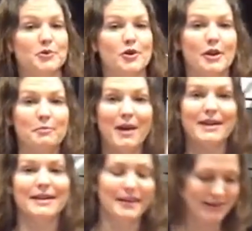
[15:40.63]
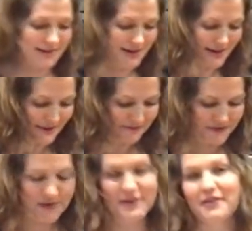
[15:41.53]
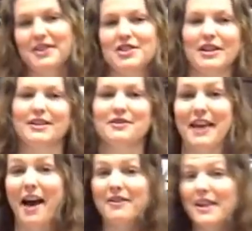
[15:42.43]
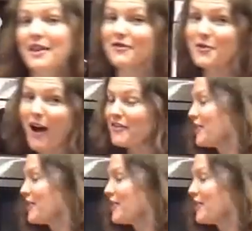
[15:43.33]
truck maintenance, so definitely check those out. If you have